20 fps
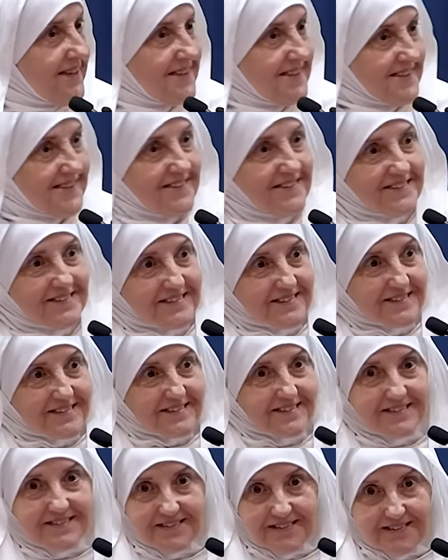it?
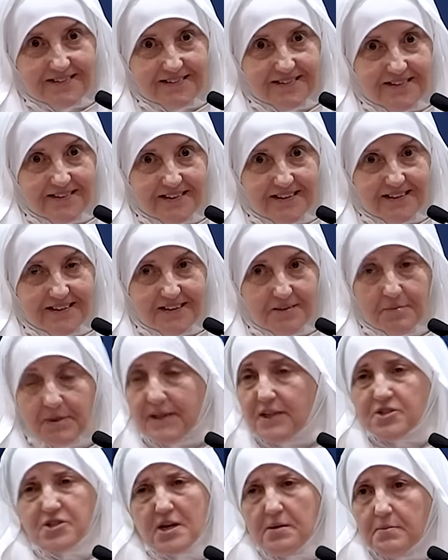
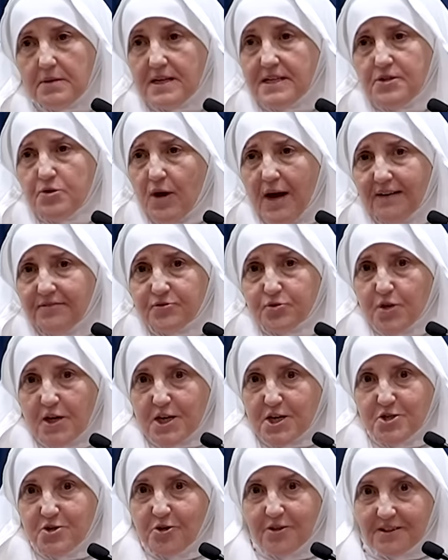Because you have to
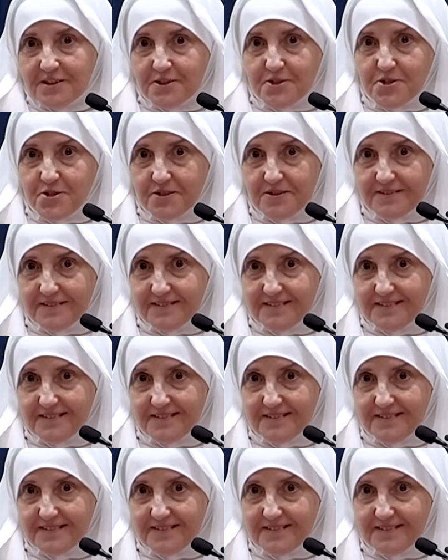acknowledge.